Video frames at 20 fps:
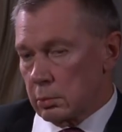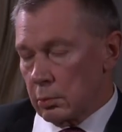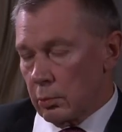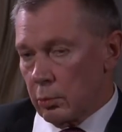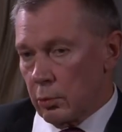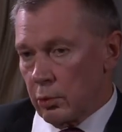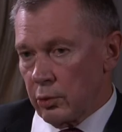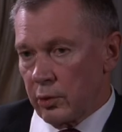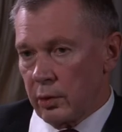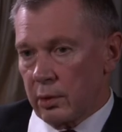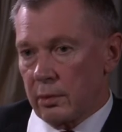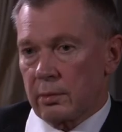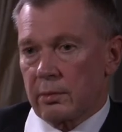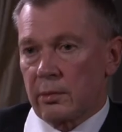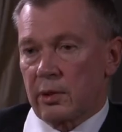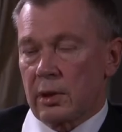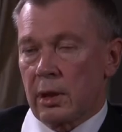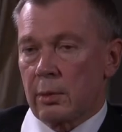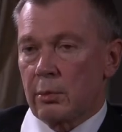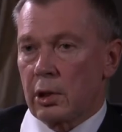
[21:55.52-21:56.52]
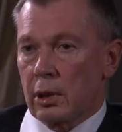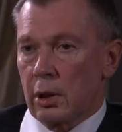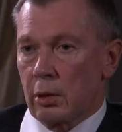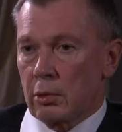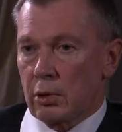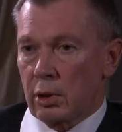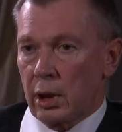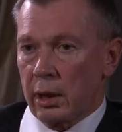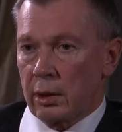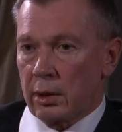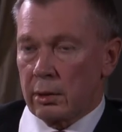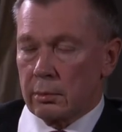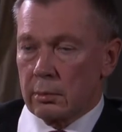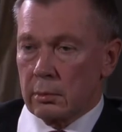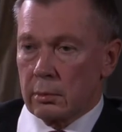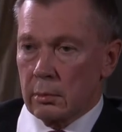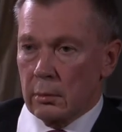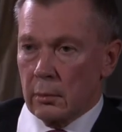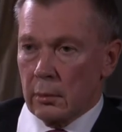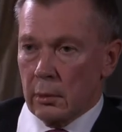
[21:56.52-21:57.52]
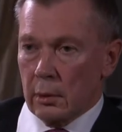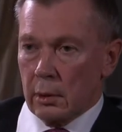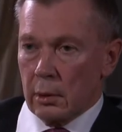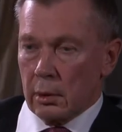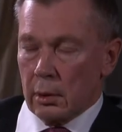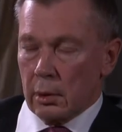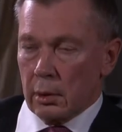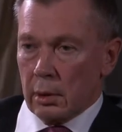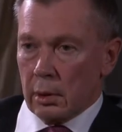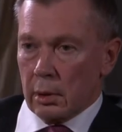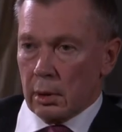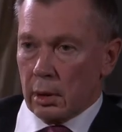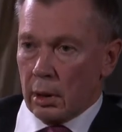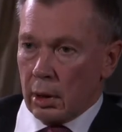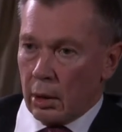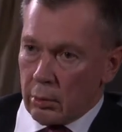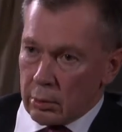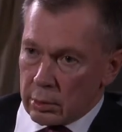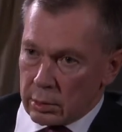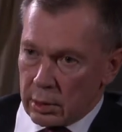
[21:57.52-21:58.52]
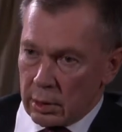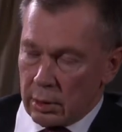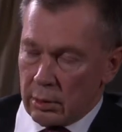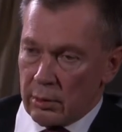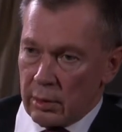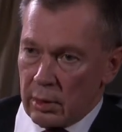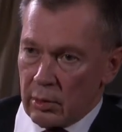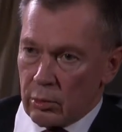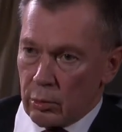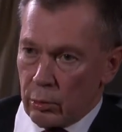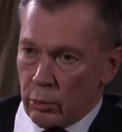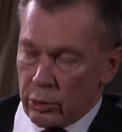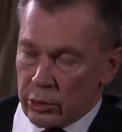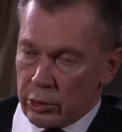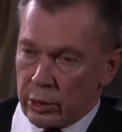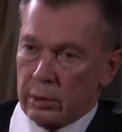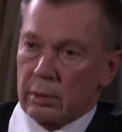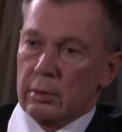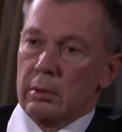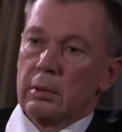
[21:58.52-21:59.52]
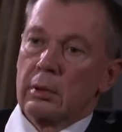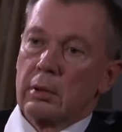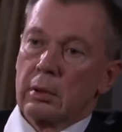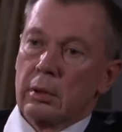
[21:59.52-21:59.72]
was somehow running counter this version